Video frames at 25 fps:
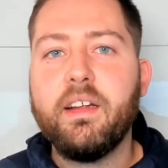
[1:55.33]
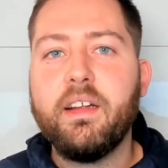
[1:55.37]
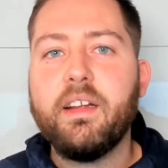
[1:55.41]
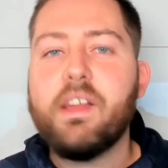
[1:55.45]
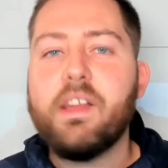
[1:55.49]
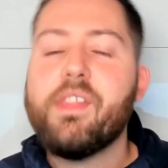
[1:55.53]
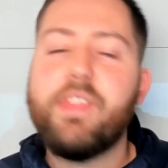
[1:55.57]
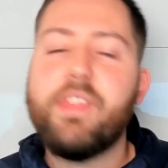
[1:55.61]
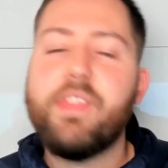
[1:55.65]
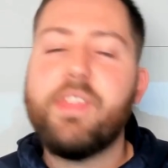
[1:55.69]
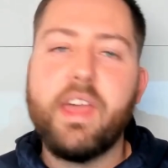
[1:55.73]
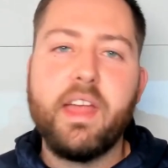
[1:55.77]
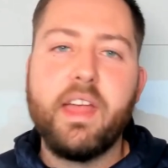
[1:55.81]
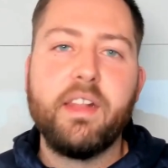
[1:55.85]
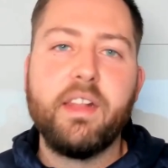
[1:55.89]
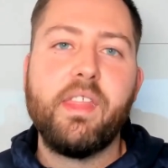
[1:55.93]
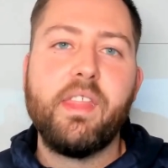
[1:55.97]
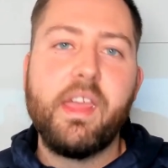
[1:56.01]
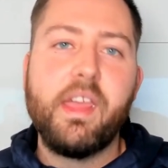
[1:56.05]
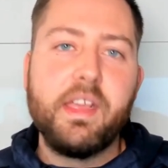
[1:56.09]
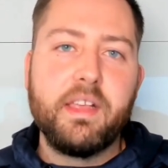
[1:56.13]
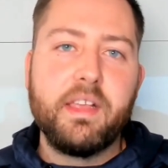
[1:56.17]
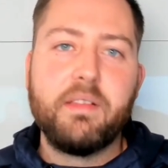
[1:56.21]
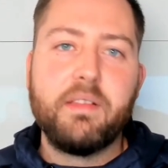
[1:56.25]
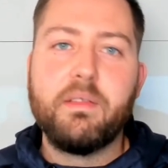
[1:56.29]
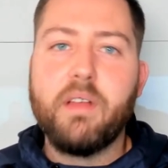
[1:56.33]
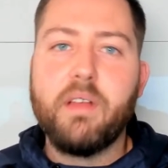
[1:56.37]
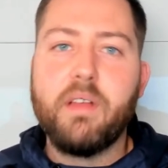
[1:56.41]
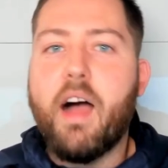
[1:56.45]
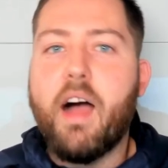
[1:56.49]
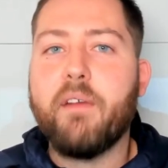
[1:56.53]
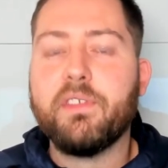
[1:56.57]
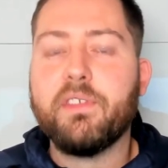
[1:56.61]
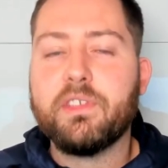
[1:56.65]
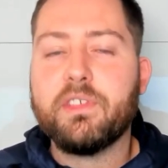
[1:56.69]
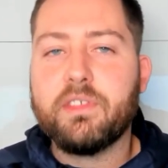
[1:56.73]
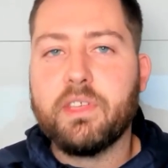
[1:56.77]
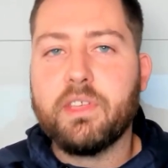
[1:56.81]
then they
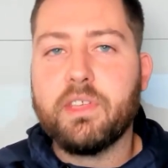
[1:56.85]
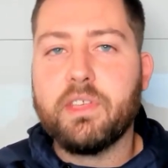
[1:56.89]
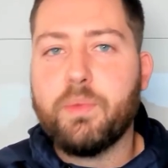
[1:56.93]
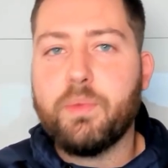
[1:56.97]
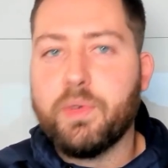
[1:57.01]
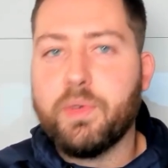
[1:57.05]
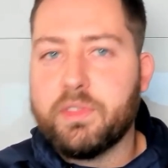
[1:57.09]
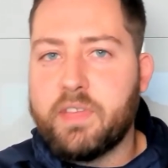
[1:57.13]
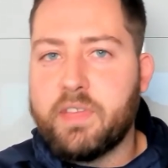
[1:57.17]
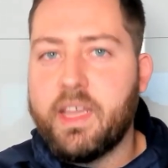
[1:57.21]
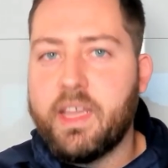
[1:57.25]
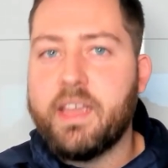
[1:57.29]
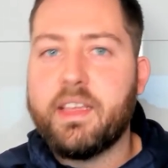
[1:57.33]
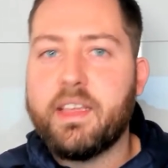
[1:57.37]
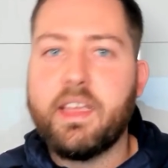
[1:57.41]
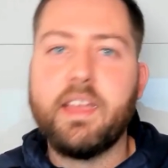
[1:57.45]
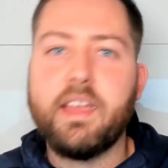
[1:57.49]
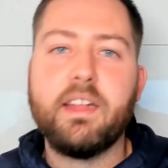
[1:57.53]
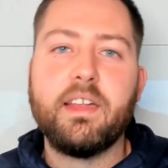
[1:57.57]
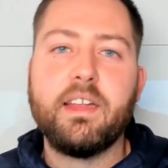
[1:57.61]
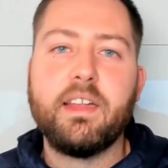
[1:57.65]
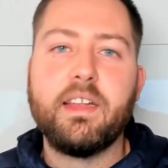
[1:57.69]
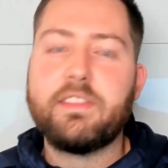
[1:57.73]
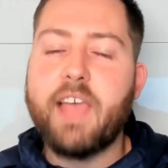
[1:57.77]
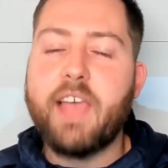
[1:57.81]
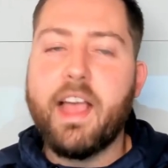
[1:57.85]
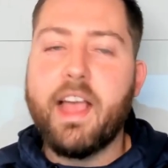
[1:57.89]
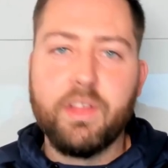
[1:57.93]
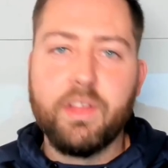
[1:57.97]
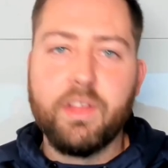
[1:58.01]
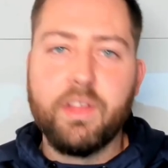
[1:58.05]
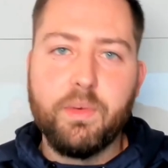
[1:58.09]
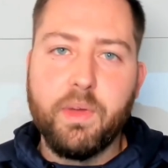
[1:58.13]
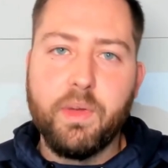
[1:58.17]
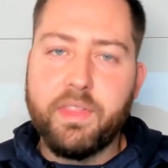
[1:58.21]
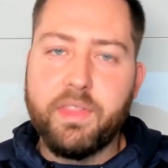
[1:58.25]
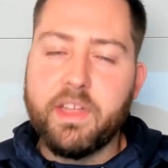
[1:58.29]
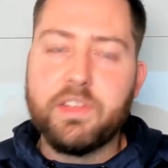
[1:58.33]
obviously will take in exactly
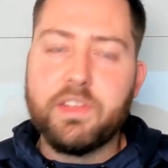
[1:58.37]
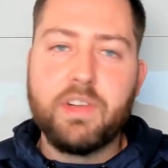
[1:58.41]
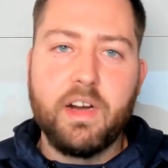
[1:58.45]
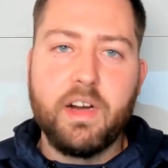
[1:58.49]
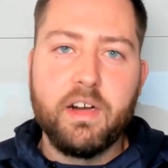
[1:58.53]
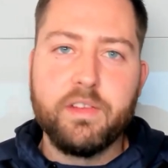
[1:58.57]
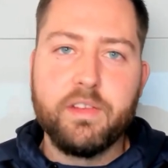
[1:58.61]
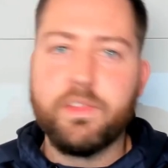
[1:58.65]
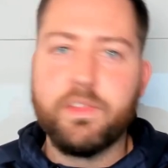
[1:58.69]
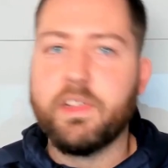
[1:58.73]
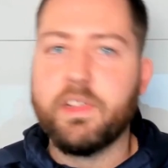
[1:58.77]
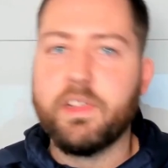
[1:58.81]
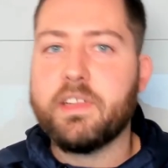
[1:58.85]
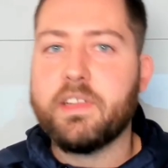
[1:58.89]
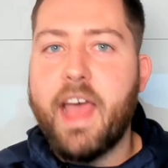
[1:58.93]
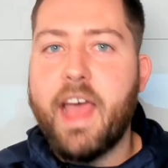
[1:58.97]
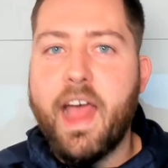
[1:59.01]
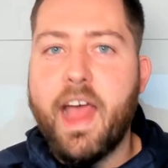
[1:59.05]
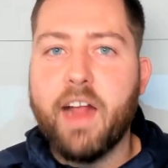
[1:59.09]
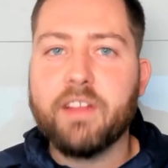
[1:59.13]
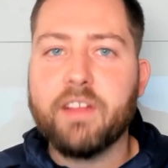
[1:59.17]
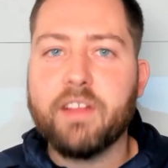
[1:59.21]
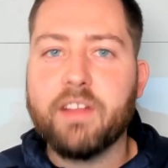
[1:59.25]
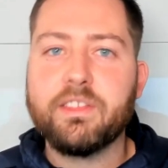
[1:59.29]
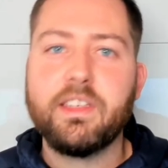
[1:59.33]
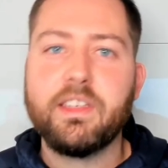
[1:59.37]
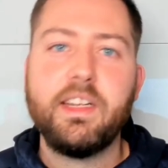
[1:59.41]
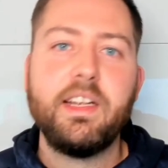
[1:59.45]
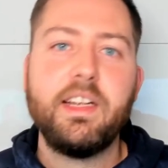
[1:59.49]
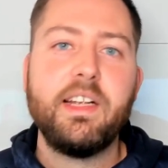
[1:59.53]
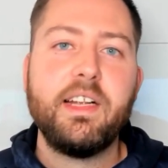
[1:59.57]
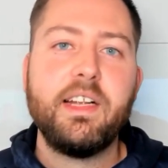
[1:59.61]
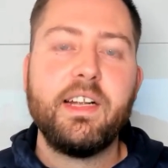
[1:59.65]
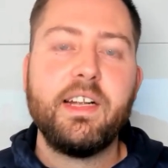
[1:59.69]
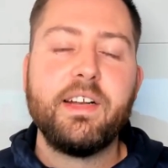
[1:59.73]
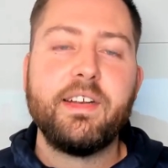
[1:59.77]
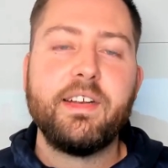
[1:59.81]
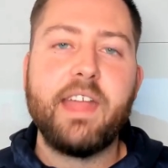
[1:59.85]
what they charge for the tax.
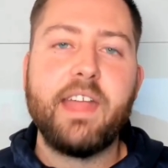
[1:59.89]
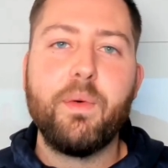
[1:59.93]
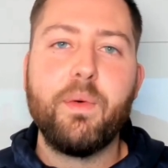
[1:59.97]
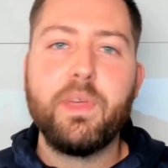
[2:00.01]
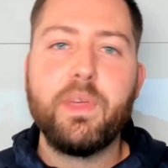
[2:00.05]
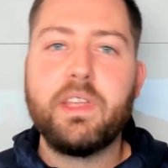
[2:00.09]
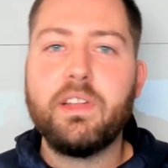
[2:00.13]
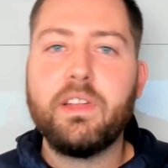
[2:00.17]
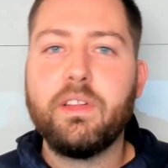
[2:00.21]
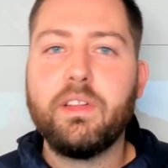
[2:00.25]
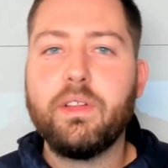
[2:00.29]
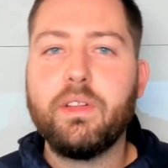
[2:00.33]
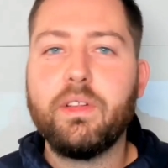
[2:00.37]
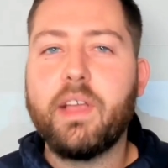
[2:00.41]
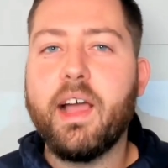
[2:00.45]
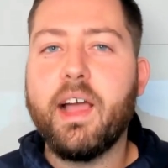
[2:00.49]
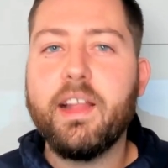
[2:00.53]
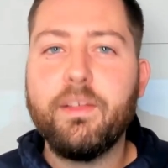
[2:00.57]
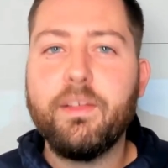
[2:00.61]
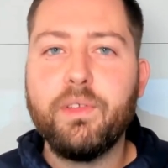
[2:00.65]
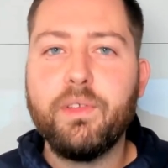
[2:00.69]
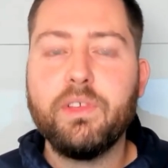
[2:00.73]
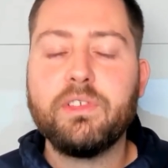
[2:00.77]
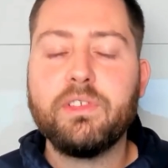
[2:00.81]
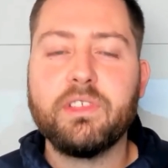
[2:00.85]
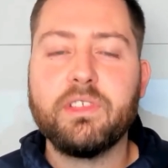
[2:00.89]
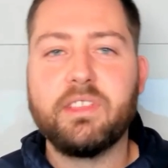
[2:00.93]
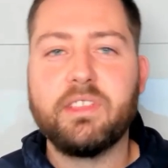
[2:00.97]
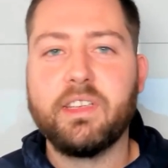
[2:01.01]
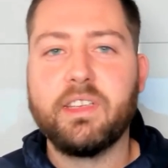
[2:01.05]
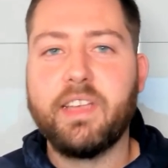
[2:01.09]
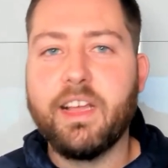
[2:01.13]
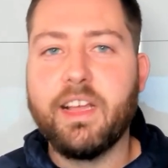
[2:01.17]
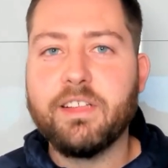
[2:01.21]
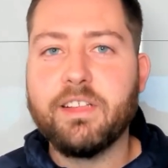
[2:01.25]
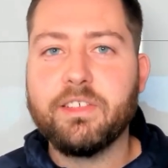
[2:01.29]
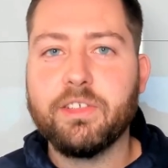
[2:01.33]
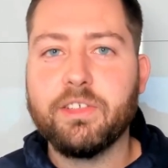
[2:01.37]
Now, we can kind of use this
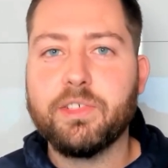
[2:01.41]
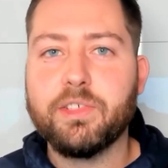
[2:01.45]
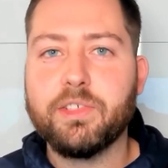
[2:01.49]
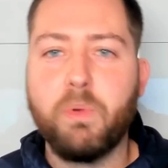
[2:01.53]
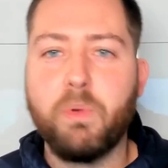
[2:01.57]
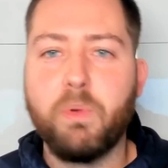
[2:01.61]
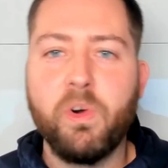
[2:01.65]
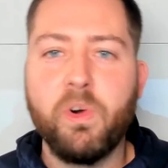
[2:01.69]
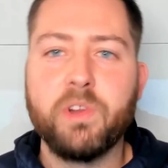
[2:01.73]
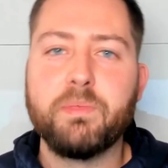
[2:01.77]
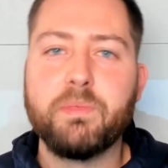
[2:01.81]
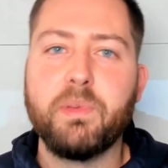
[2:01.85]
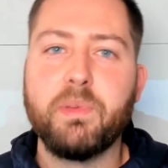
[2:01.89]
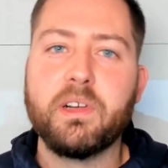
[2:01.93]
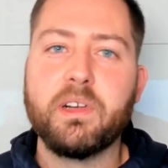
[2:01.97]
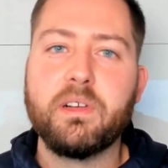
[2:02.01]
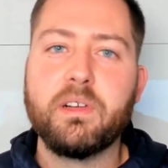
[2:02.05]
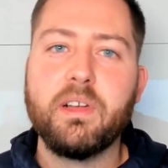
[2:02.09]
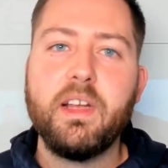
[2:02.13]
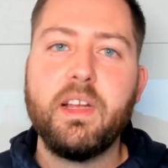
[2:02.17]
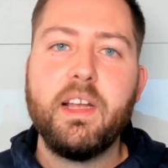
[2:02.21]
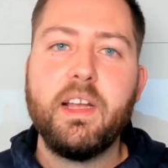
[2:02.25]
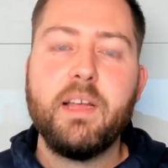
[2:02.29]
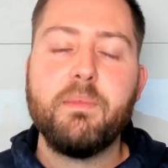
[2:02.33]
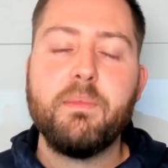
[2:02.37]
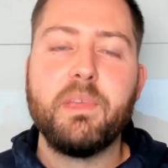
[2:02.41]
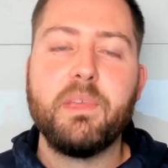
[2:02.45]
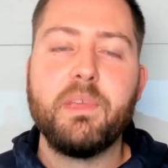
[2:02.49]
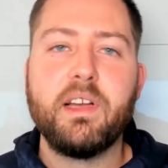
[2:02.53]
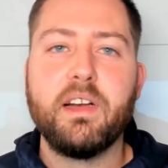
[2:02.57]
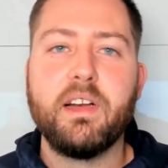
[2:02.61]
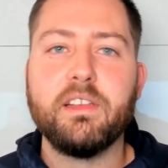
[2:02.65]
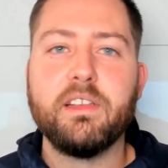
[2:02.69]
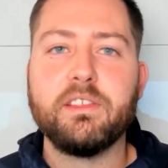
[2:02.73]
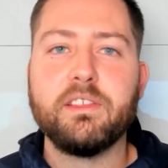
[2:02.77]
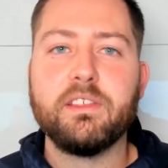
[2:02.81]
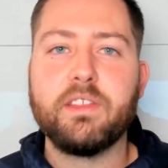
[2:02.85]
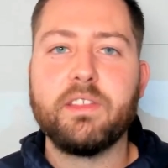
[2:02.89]
against the sports book
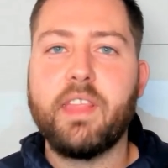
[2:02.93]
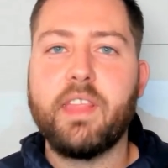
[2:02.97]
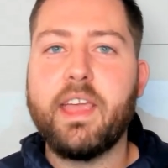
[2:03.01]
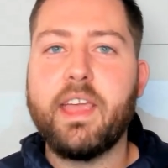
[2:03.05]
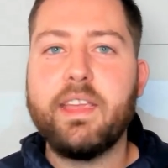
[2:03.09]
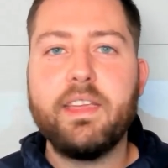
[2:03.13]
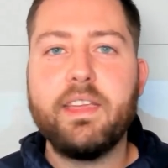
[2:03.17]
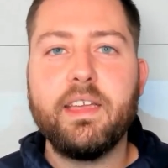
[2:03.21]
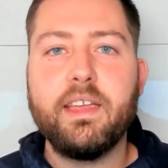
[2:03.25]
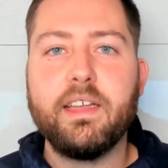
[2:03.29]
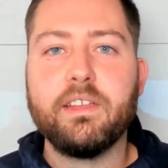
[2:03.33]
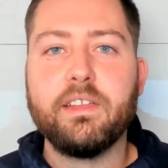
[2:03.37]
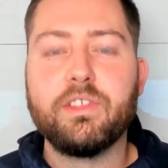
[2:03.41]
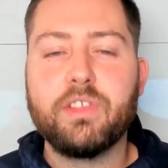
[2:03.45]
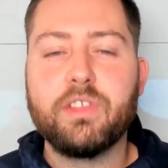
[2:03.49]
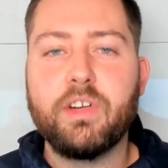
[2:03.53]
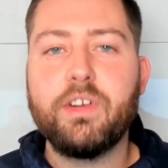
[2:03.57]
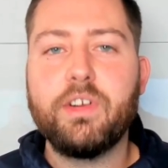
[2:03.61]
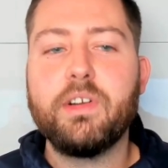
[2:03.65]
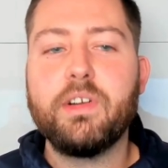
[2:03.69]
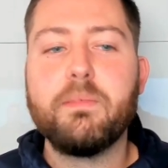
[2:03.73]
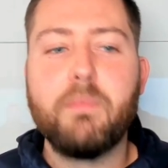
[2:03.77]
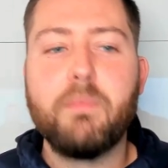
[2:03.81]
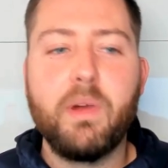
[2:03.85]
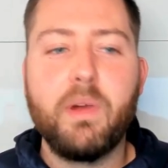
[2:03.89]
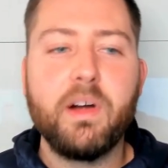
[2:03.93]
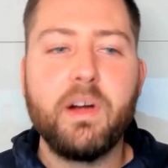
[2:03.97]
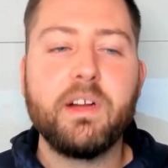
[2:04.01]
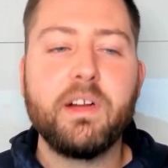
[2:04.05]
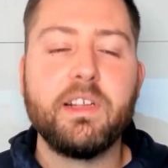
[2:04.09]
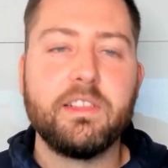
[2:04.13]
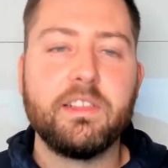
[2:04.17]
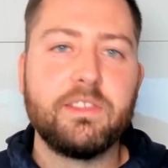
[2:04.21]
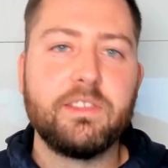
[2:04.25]
because they, in certain markets, the